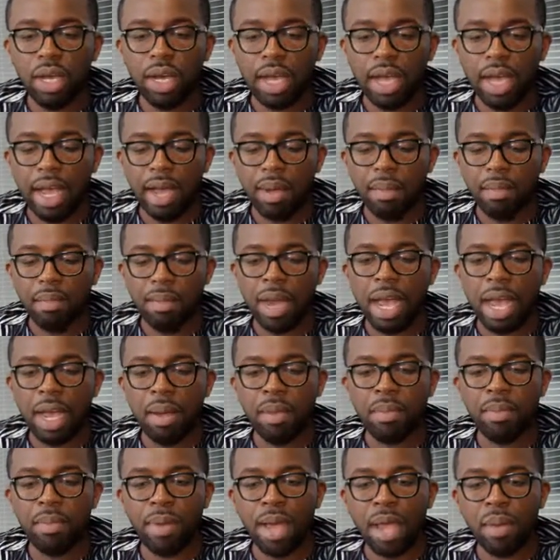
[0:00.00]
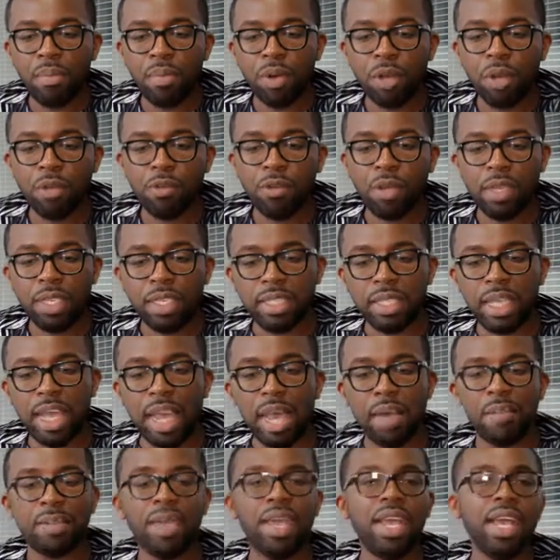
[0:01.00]
my point of view is
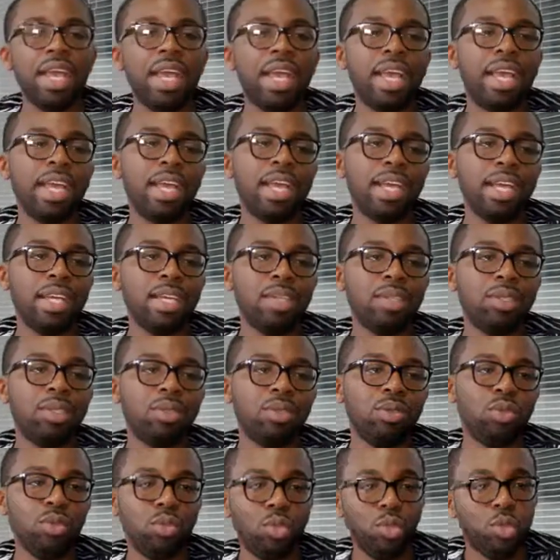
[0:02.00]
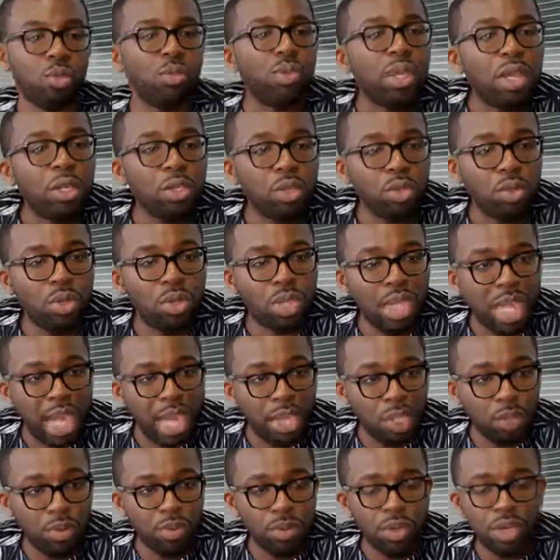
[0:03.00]
I'm here to speak to
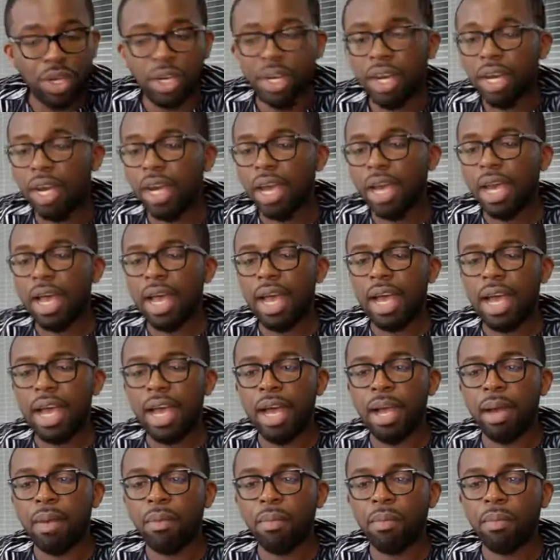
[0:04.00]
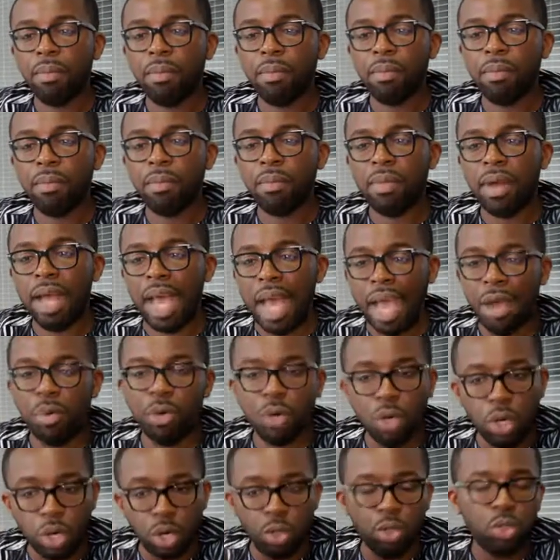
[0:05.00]
diaspora. I
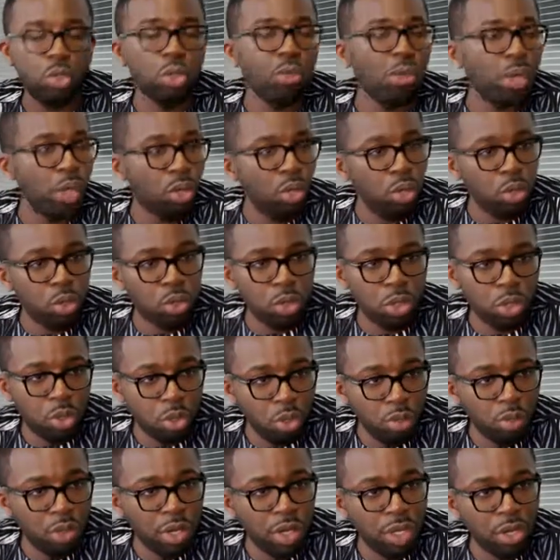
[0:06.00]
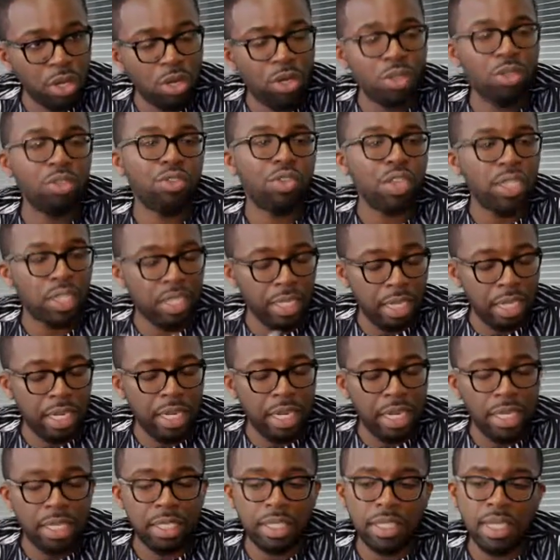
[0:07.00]
would also be going to some other countries in
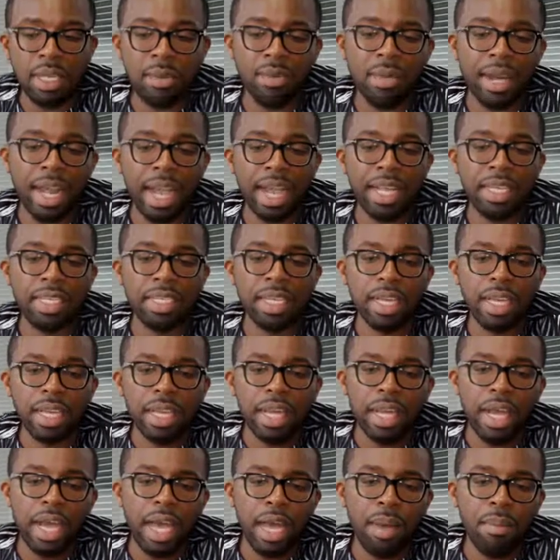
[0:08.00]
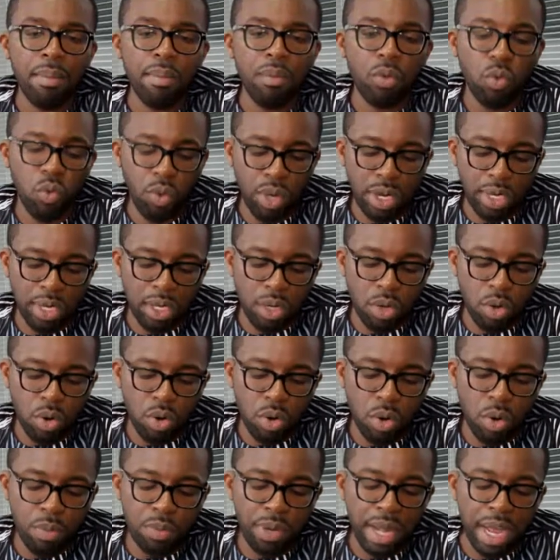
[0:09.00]
the same light, with the
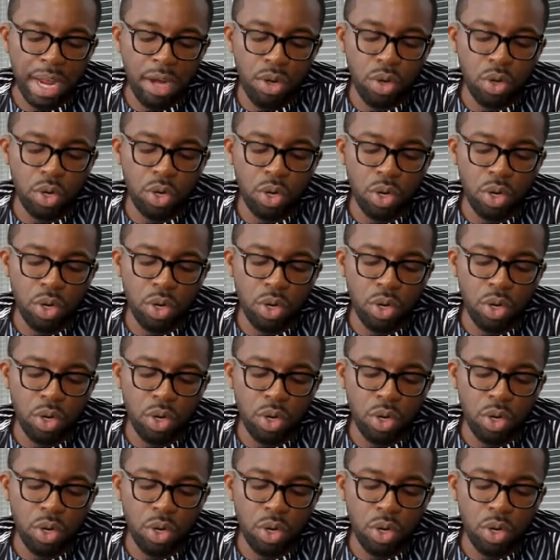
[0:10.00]
hope that, look,